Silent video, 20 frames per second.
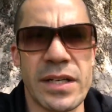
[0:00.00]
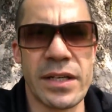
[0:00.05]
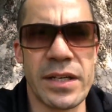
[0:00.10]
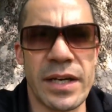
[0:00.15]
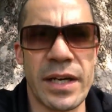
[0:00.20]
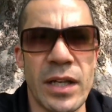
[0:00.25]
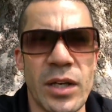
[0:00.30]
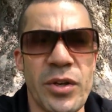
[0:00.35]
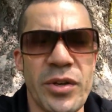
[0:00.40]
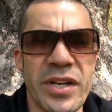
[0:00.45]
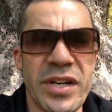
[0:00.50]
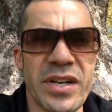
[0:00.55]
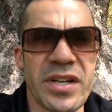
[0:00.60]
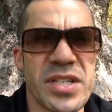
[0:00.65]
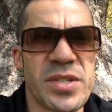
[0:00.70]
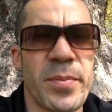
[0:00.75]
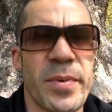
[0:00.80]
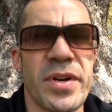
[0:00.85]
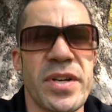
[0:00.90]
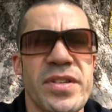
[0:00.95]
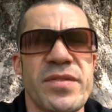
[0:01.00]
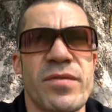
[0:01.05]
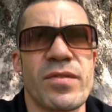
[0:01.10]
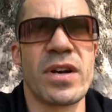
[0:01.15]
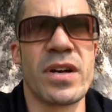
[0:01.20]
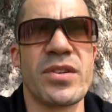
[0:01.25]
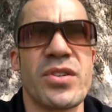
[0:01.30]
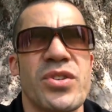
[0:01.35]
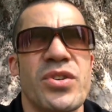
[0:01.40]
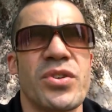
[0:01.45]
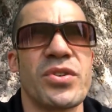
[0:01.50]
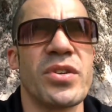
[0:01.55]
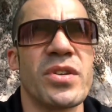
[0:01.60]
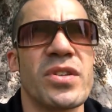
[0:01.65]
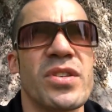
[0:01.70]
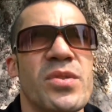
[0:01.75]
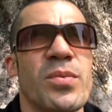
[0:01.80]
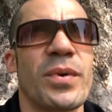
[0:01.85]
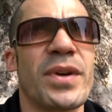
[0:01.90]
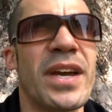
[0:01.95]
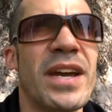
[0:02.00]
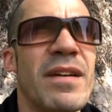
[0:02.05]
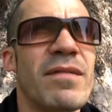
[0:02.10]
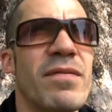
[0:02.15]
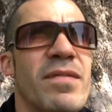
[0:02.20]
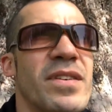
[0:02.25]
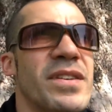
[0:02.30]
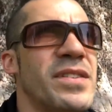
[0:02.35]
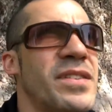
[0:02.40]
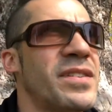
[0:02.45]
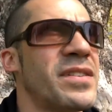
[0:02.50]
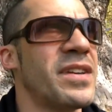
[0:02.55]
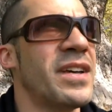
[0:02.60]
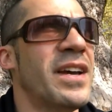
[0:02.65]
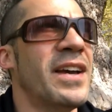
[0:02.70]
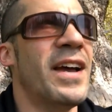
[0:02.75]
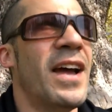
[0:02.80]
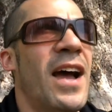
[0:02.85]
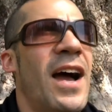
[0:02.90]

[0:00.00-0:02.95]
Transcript: a learning experience for our students, we have this